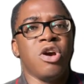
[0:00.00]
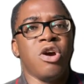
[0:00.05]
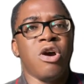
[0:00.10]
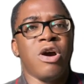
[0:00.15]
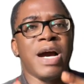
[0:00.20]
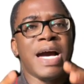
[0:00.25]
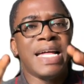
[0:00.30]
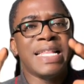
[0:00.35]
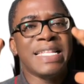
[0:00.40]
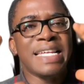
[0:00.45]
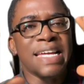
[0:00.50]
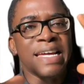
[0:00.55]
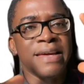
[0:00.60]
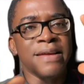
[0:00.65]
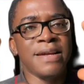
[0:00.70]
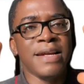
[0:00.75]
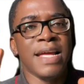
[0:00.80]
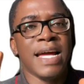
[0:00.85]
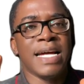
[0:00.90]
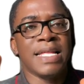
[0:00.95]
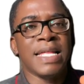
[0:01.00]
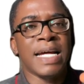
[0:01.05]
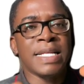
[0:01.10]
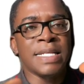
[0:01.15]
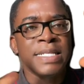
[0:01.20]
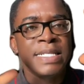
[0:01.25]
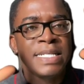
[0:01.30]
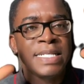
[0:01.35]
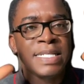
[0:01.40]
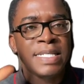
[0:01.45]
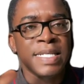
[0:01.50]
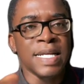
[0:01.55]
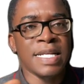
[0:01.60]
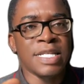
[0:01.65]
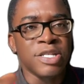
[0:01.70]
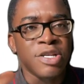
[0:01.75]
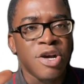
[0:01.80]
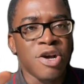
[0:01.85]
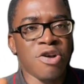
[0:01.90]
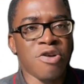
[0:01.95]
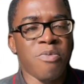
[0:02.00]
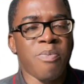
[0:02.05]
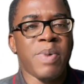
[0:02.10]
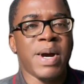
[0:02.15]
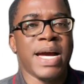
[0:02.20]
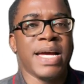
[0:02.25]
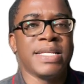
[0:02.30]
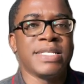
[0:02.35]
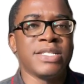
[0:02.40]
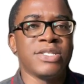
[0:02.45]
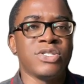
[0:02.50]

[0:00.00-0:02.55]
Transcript: or an area that the state occupies.